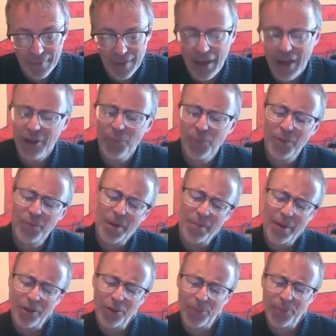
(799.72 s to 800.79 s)
I open my
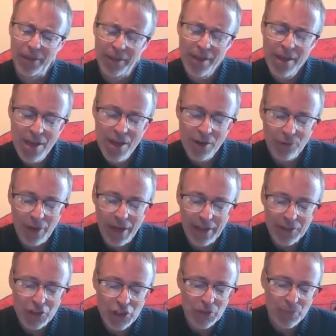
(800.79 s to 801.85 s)
mouth, but
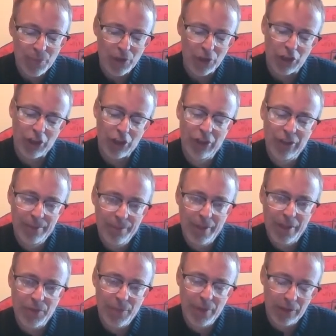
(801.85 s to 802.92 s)
Ryan's smirk
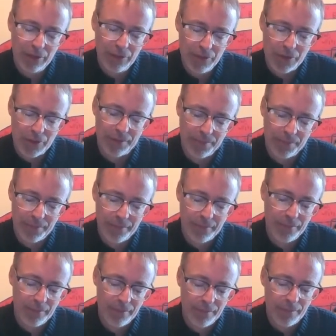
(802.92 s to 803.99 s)
makes me close it.
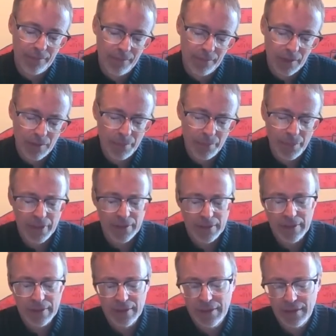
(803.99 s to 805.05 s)
But
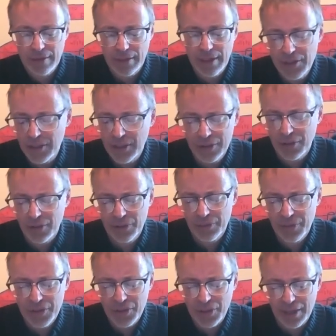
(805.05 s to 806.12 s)
that's not the only
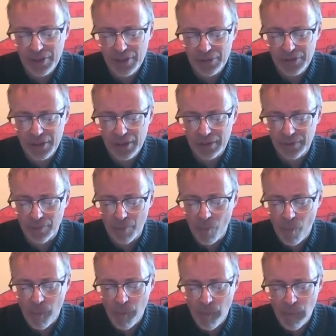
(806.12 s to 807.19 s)
reason I don't tell.
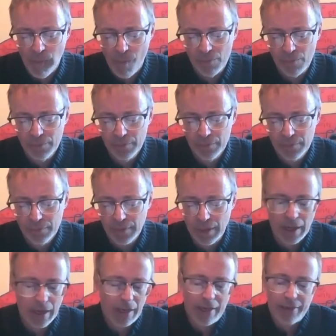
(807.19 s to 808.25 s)

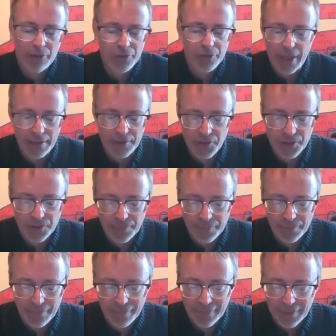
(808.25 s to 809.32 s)
I don't dance.
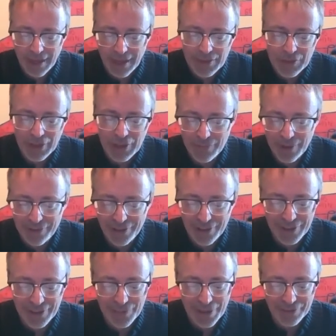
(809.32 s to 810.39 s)
I slide my feet
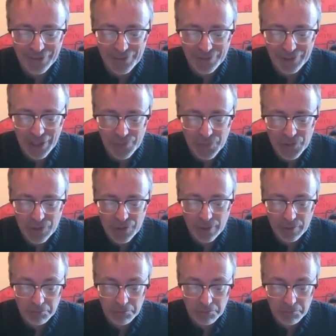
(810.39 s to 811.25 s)
into my flip-flops.